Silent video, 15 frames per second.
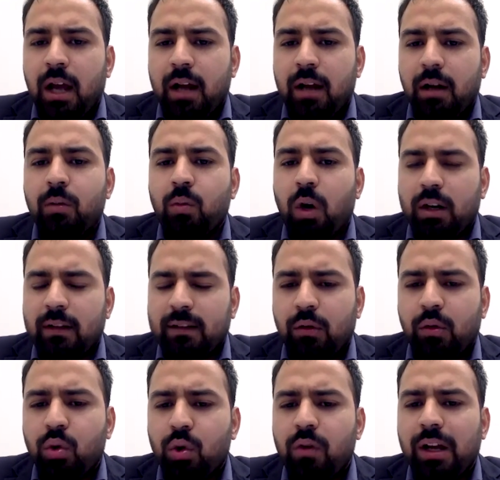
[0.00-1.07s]
and, and what is
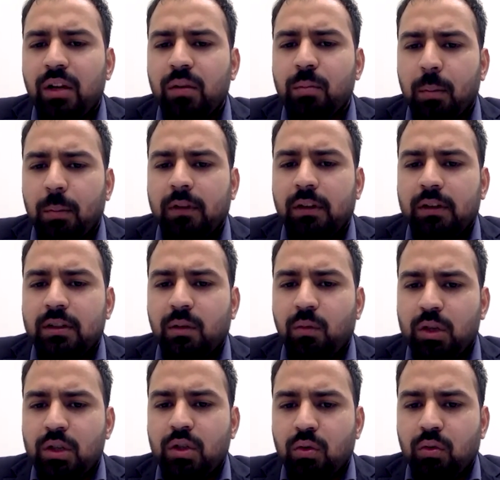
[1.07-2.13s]
the core value
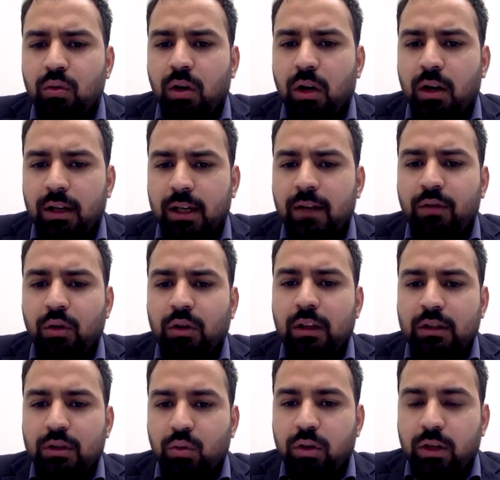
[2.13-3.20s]
proposition which you uh, give to
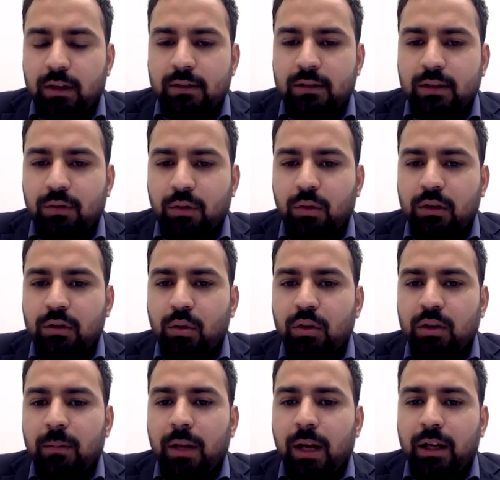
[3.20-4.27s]
the students? If you could
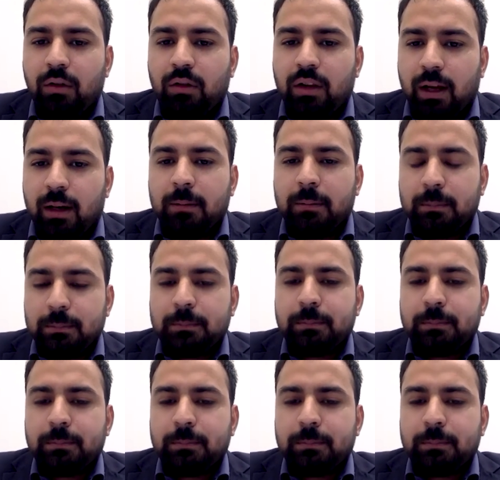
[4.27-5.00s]
throw some light on that.